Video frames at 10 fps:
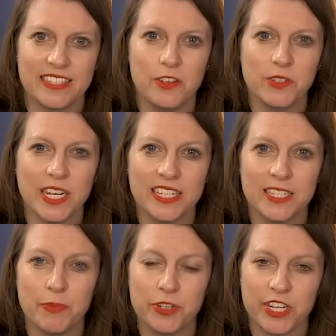And those essays
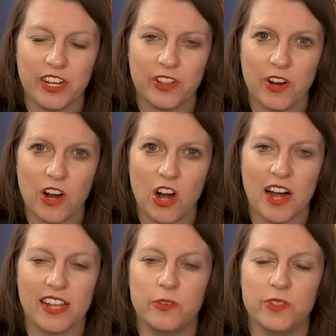in particular
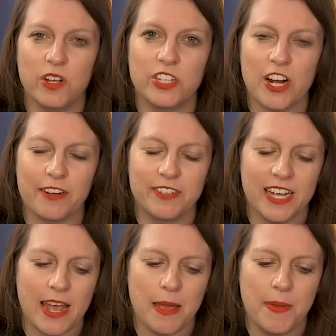are I Lose All Track of
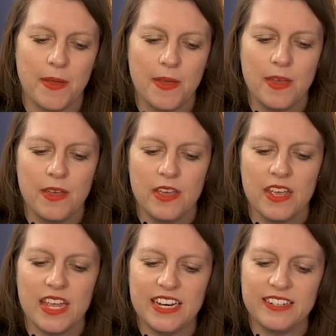Time
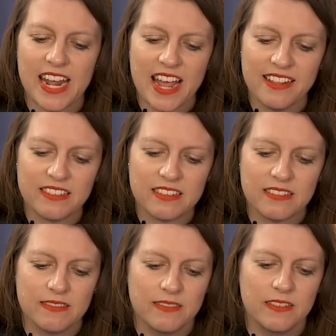in Dance,